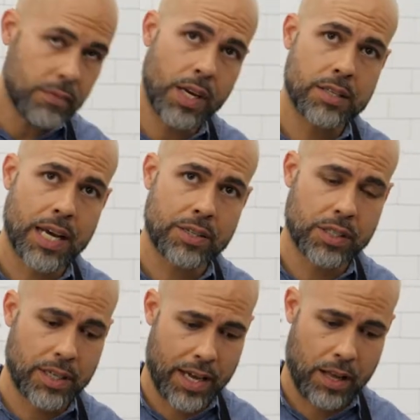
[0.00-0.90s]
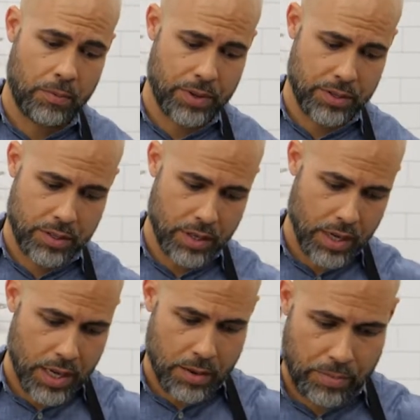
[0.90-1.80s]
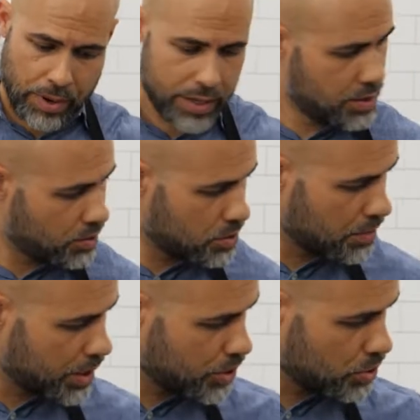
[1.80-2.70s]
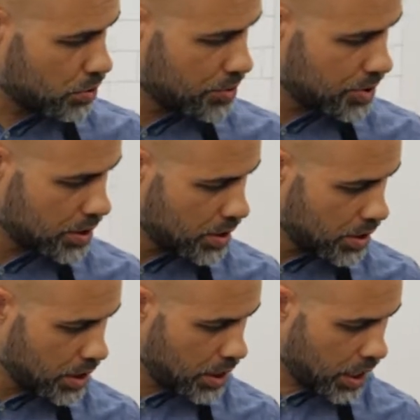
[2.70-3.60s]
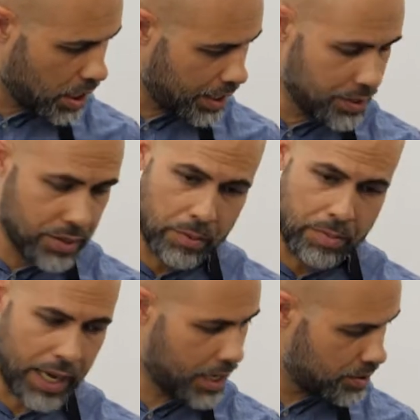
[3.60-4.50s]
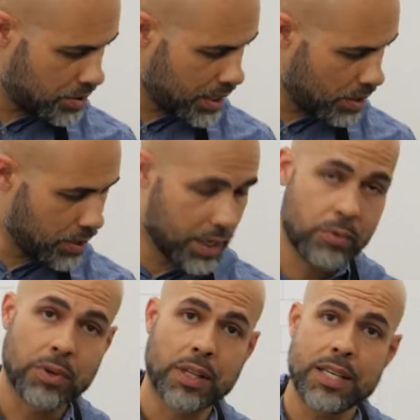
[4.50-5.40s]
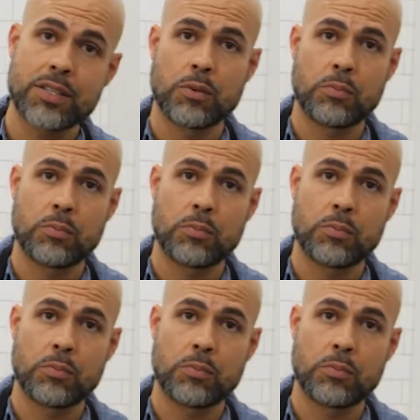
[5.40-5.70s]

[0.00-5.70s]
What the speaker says: It's actually going to help us press those mushrooms into the pan so that we can release the